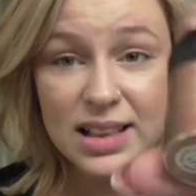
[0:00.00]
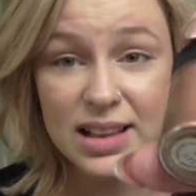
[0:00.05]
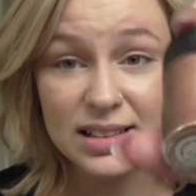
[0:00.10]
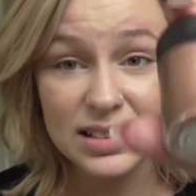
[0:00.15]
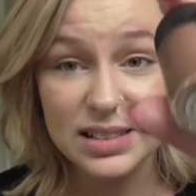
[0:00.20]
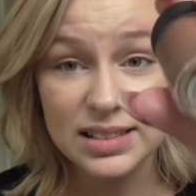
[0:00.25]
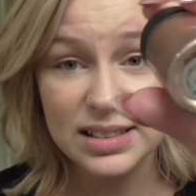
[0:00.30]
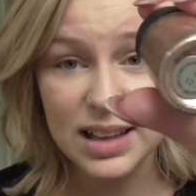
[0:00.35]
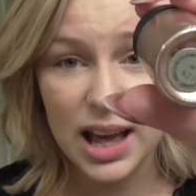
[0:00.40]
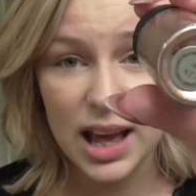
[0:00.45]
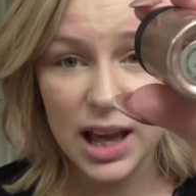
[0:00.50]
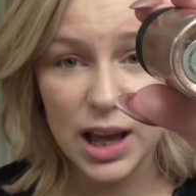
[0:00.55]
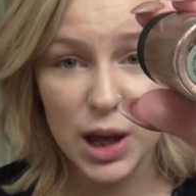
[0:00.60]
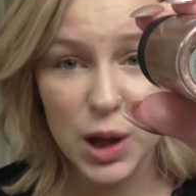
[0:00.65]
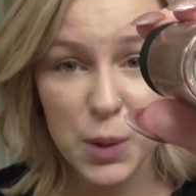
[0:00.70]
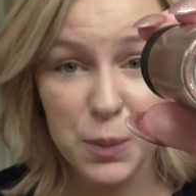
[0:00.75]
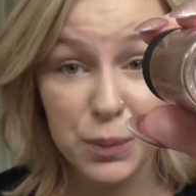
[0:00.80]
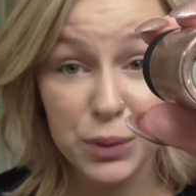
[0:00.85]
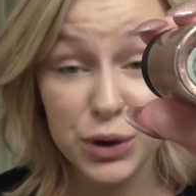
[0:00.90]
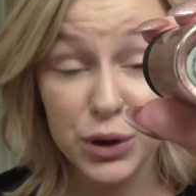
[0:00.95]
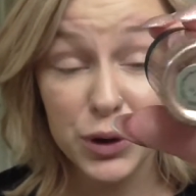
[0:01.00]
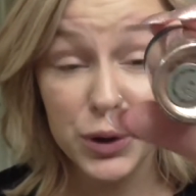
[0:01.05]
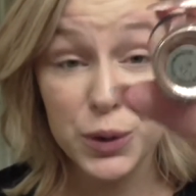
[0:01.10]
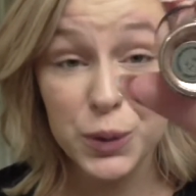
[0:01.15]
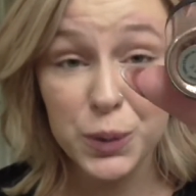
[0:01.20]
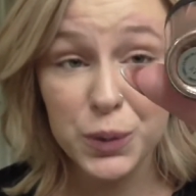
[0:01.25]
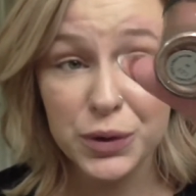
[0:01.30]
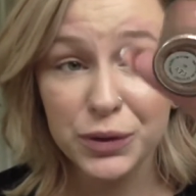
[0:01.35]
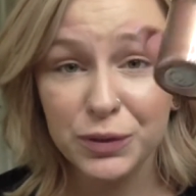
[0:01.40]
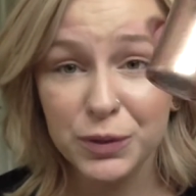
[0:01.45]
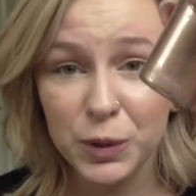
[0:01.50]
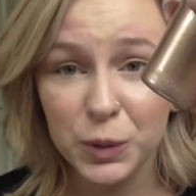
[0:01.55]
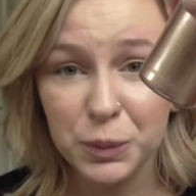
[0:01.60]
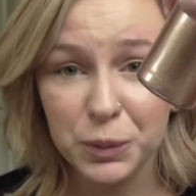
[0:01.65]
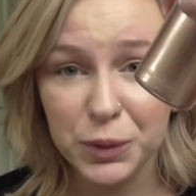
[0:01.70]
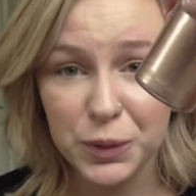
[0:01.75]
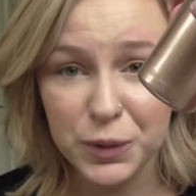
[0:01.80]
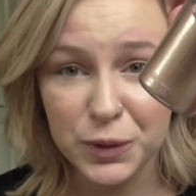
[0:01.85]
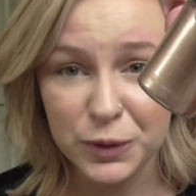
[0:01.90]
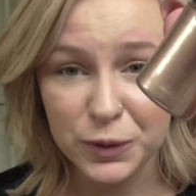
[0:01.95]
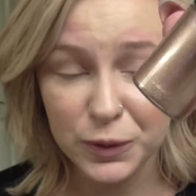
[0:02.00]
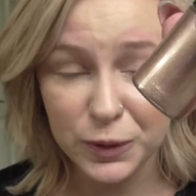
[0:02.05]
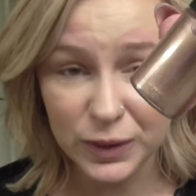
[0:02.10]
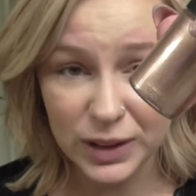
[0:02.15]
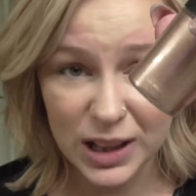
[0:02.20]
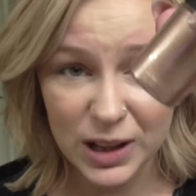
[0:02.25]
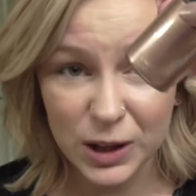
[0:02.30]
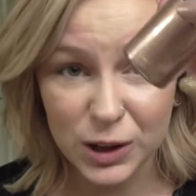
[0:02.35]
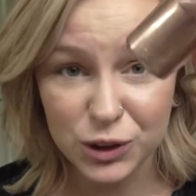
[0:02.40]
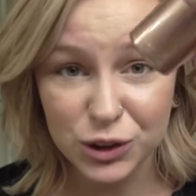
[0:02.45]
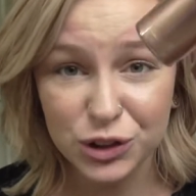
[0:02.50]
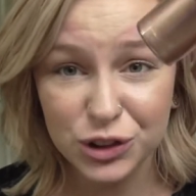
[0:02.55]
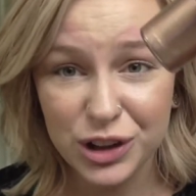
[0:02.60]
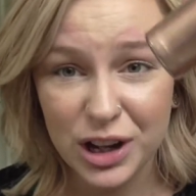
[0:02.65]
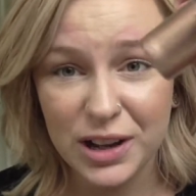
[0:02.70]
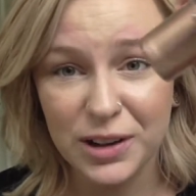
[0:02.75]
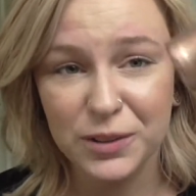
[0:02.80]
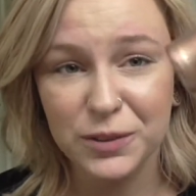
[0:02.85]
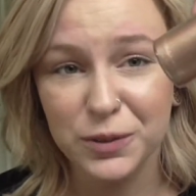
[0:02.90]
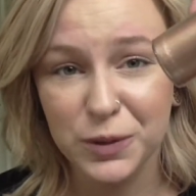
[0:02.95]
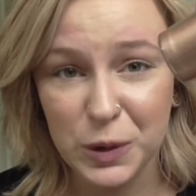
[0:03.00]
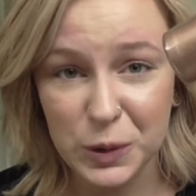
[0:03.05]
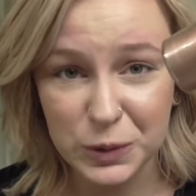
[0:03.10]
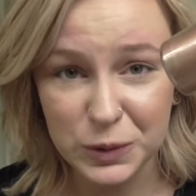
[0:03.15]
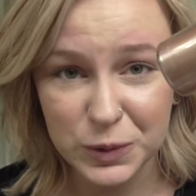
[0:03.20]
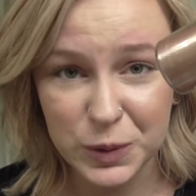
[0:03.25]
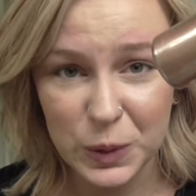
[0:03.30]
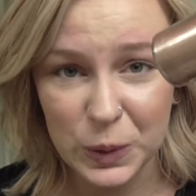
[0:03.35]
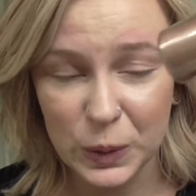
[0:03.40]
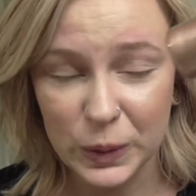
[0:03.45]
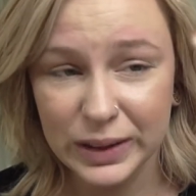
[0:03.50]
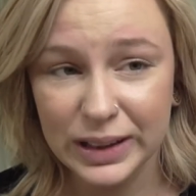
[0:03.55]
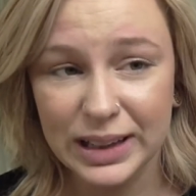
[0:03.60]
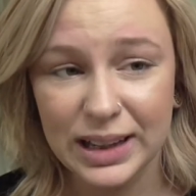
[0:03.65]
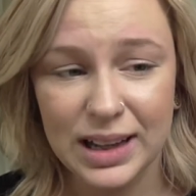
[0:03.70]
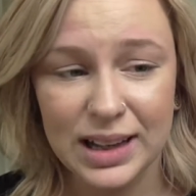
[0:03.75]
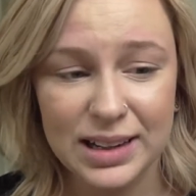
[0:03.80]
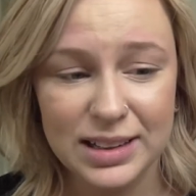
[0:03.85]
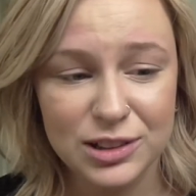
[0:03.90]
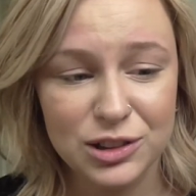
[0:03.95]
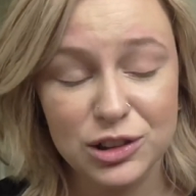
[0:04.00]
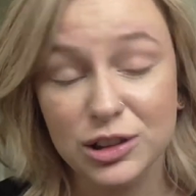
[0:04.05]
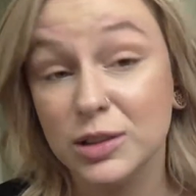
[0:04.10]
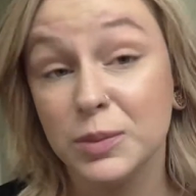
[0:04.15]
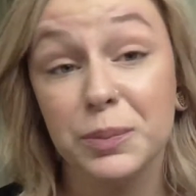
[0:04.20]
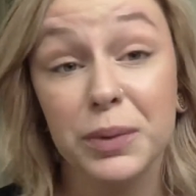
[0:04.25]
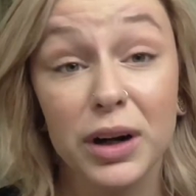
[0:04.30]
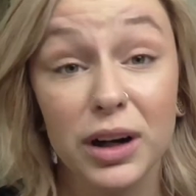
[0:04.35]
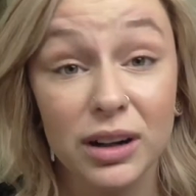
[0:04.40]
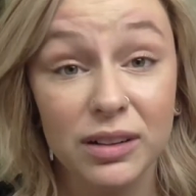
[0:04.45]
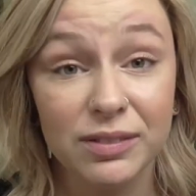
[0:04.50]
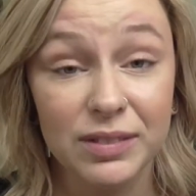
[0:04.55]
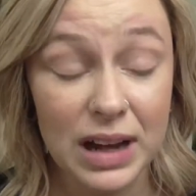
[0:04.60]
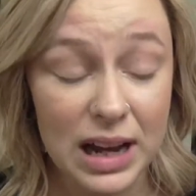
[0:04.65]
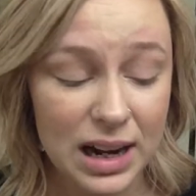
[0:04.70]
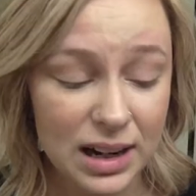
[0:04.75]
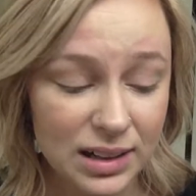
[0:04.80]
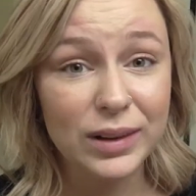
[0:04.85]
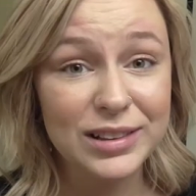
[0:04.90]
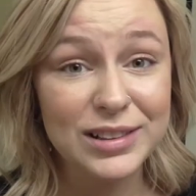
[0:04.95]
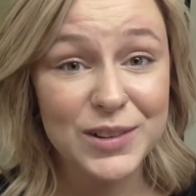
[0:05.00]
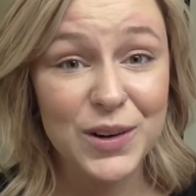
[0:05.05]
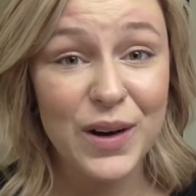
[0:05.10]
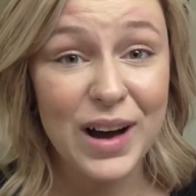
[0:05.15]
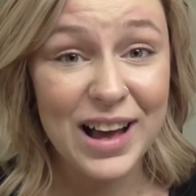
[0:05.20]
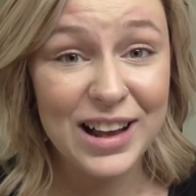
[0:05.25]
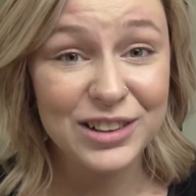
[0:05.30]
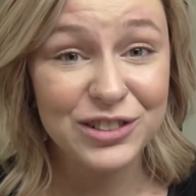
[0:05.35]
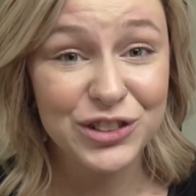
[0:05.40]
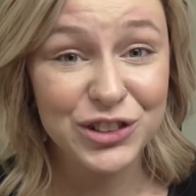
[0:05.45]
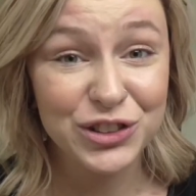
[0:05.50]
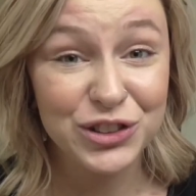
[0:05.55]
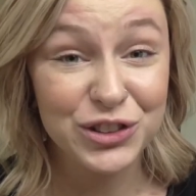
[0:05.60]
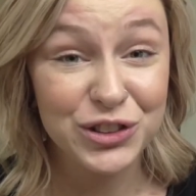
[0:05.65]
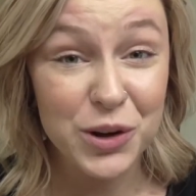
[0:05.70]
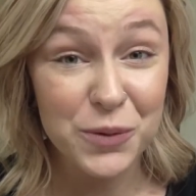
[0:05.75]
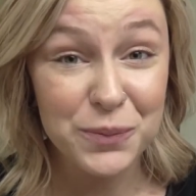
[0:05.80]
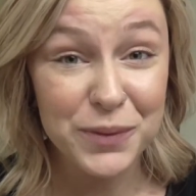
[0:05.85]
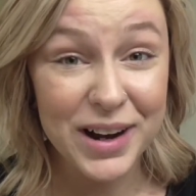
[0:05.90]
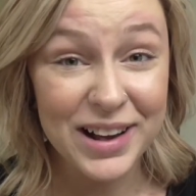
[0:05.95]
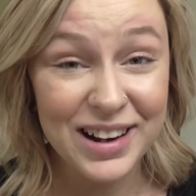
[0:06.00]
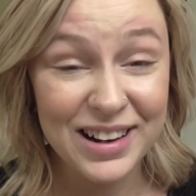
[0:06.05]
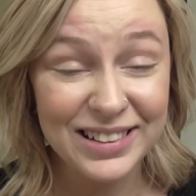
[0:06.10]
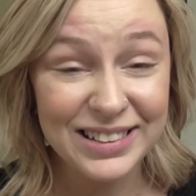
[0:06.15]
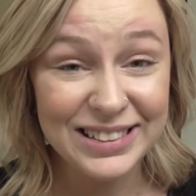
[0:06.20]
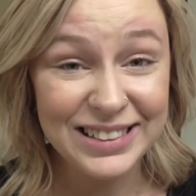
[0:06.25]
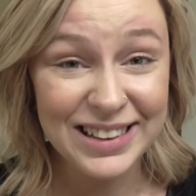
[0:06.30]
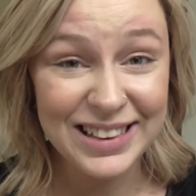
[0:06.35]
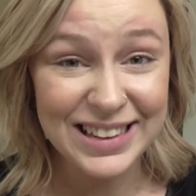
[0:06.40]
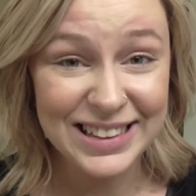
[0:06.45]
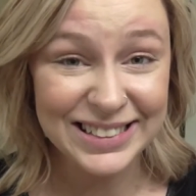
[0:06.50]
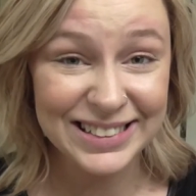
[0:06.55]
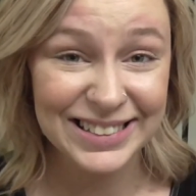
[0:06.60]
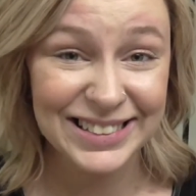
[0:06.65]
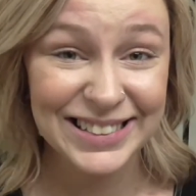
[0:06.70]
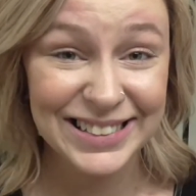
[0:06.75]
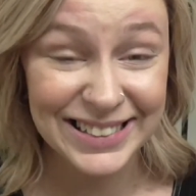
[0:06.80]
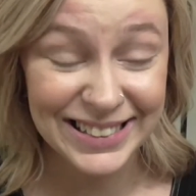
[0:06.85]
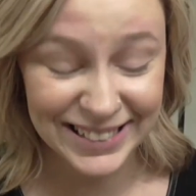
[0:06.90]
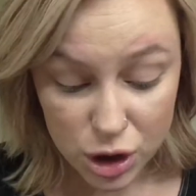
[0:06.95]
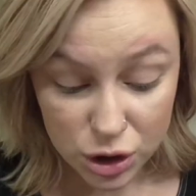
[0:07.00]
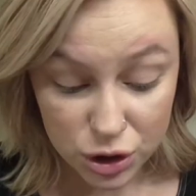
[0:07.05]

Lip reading: This is a beautiful, beautiful like shade of rose gold. Like it is just perfect. Let's go ahead and just jump right on into this.